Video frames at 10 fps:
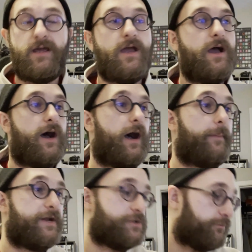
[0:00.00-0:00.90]
I
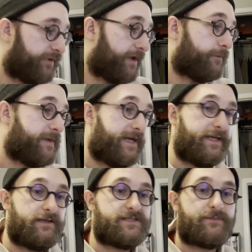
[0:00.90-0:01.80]
do plan on making
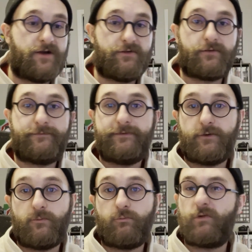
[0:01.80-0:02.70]
some other film
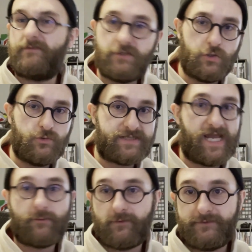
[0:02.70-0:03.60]
reviews, camera
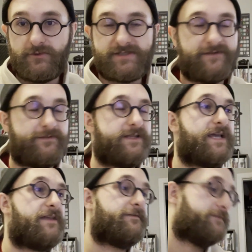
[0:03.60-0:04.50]
reviews, stuff like that in the
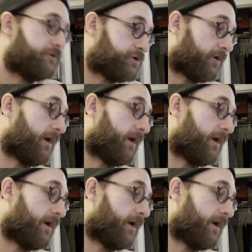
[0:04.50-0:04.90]
future.